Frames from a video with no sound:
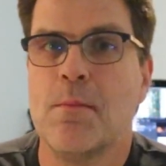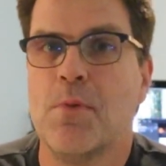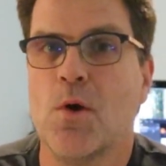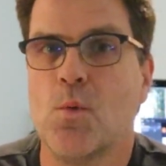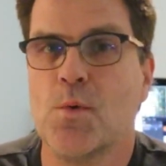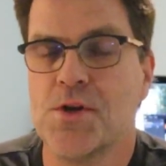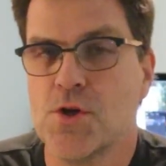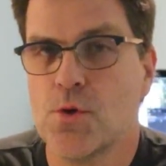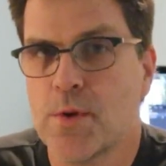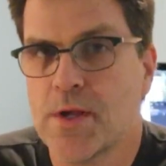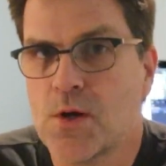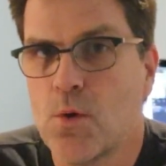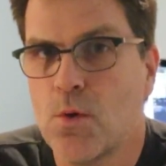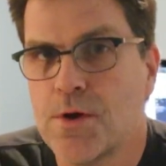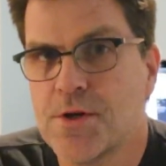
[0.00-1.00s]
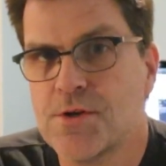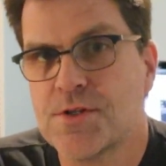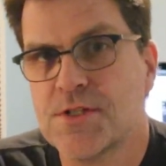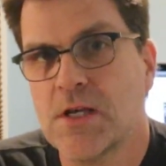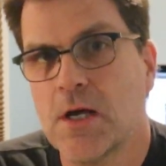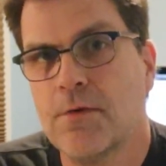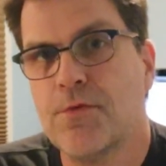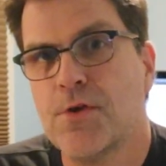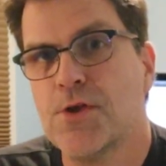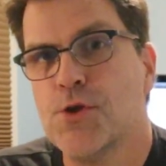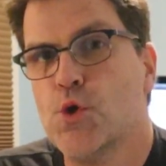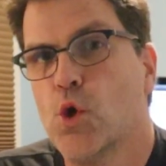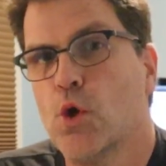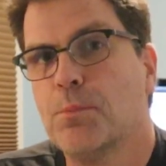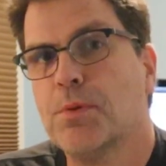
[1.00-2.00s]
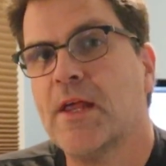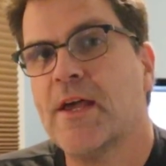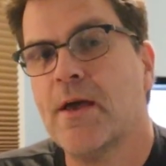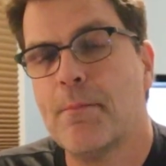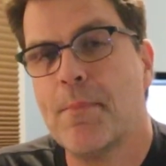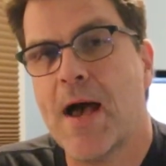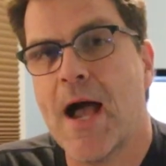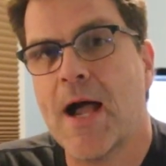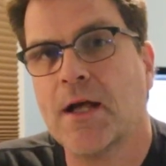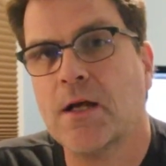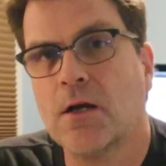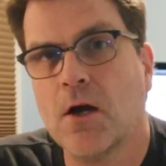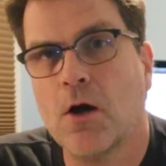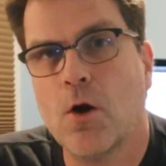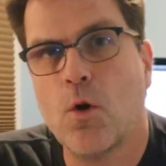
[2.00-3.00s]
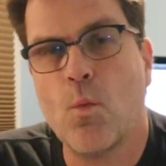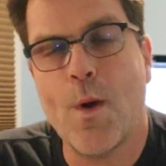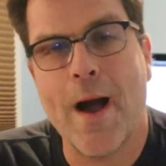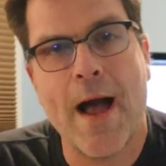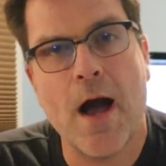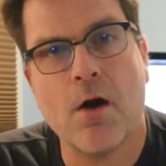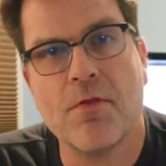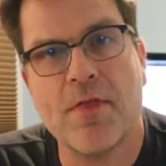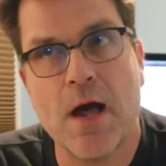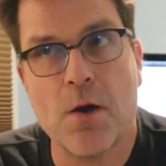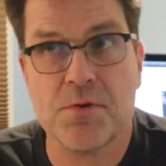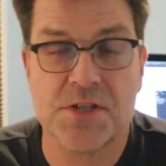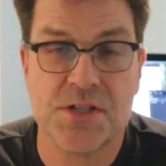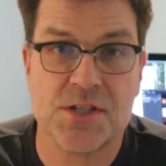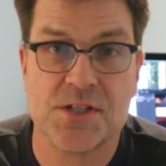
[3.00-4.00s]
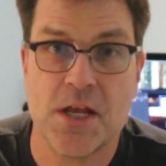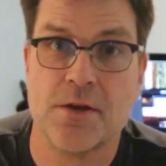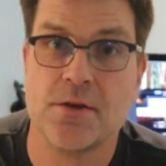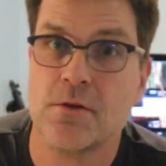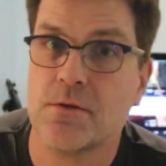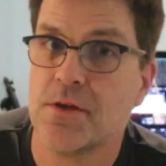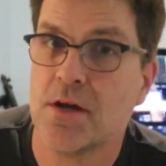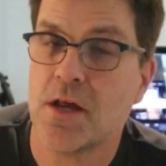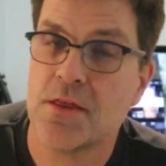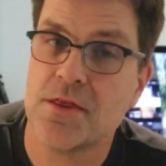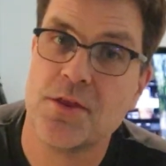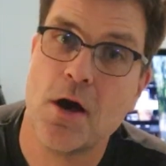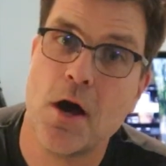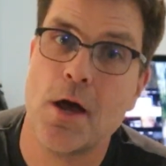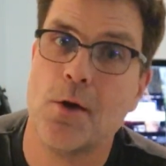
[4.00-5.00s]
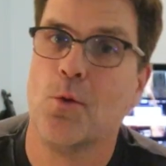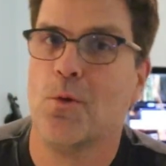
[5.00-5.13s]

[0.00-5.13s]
but when you record yourself, you'll play it back and go, wow, that was steadier than I thought,